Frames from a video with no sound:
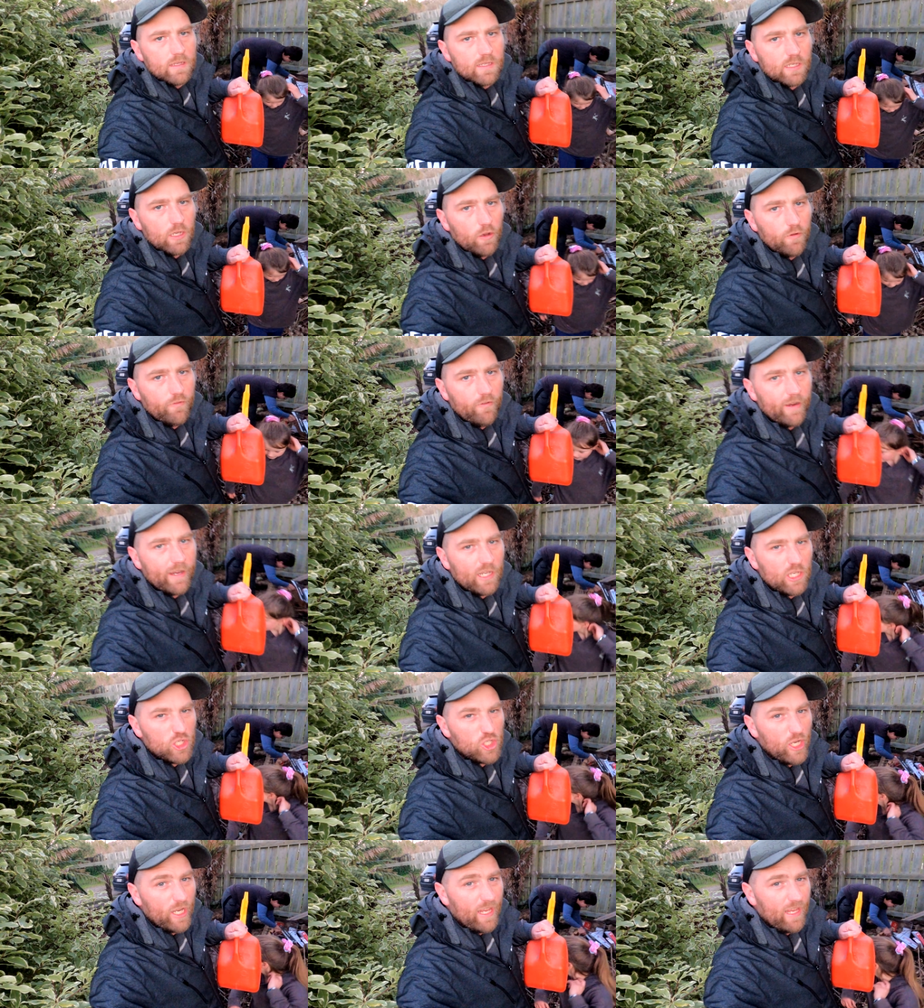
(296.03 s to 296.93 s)
So
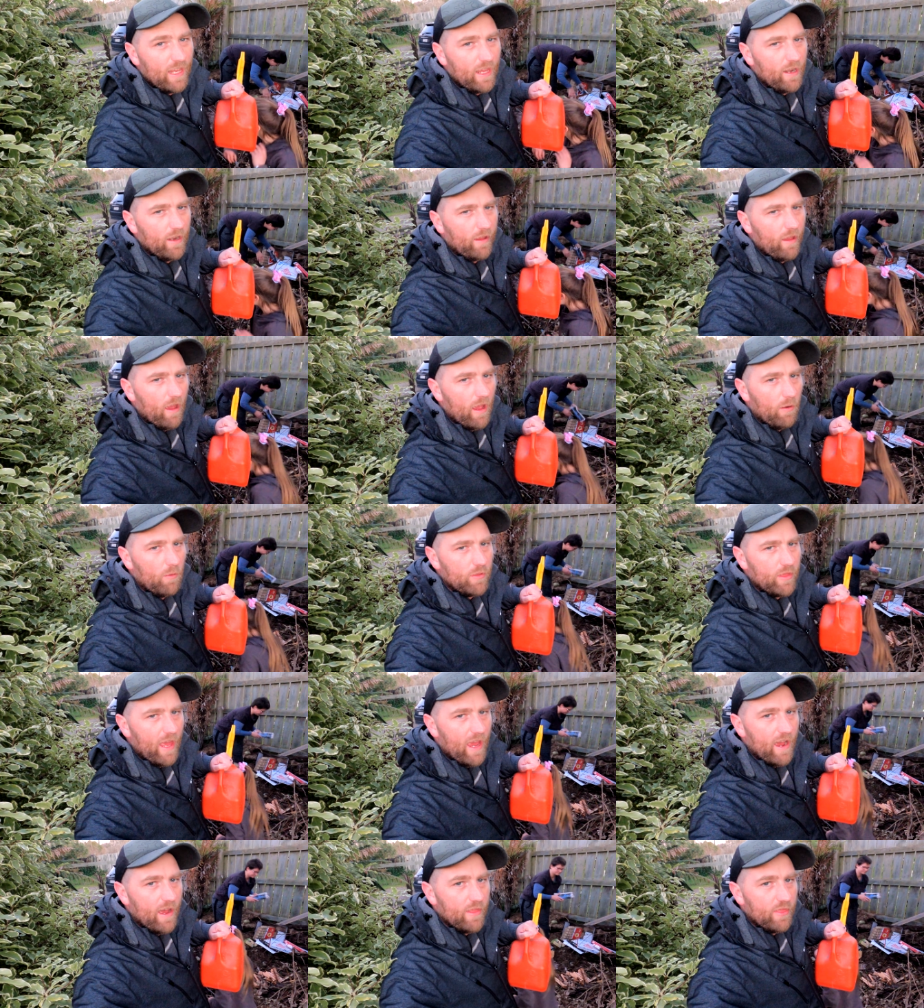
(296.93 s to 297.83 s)
freaking she can get it going
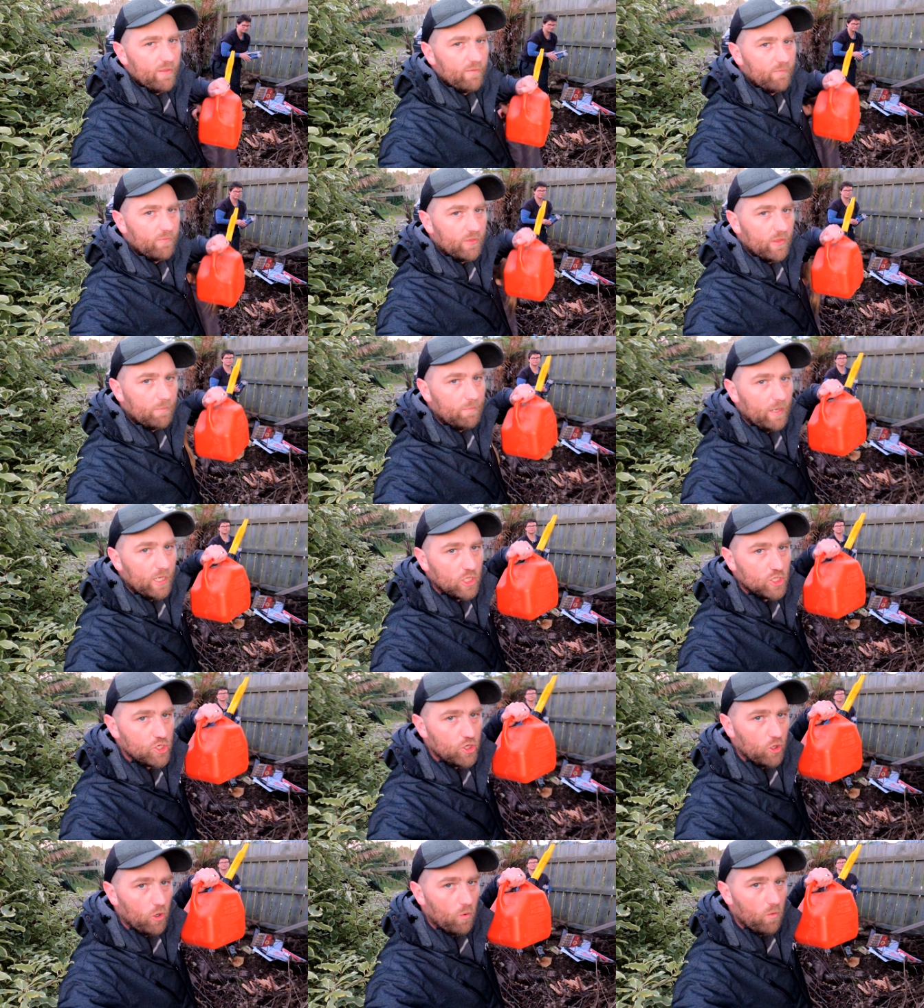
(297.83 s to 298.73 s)
without the
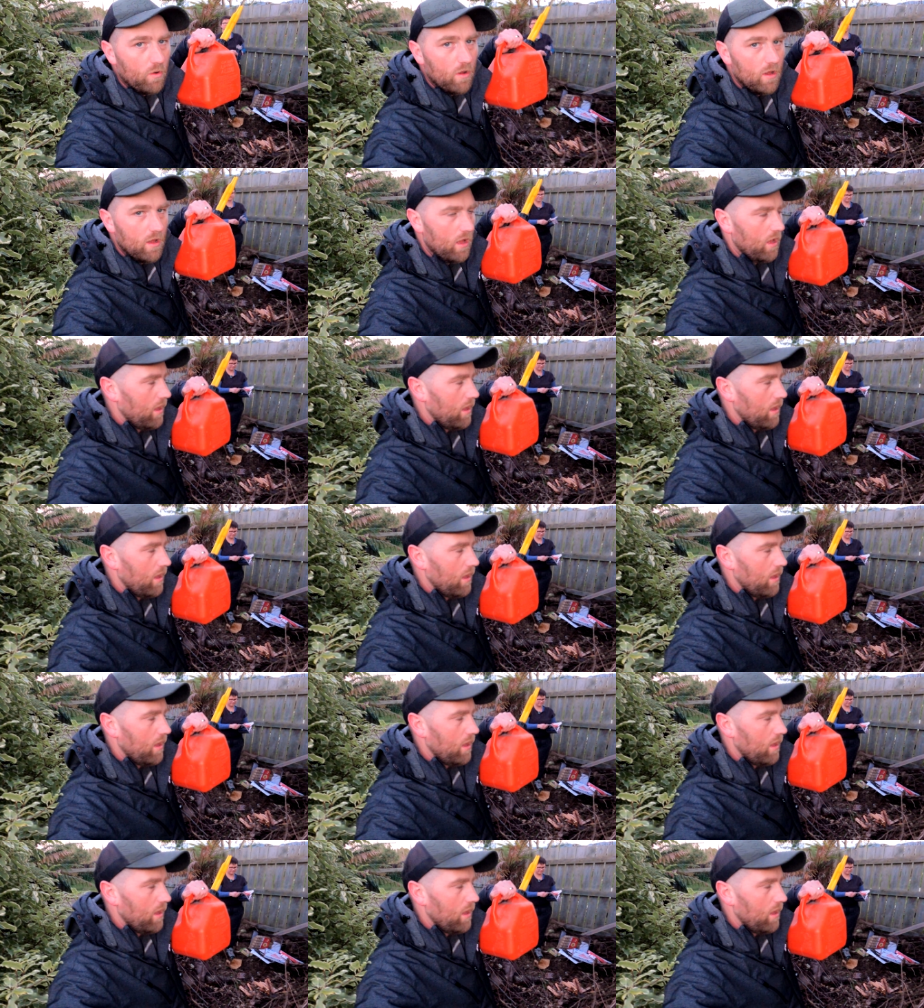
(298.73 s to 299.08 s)
petrol.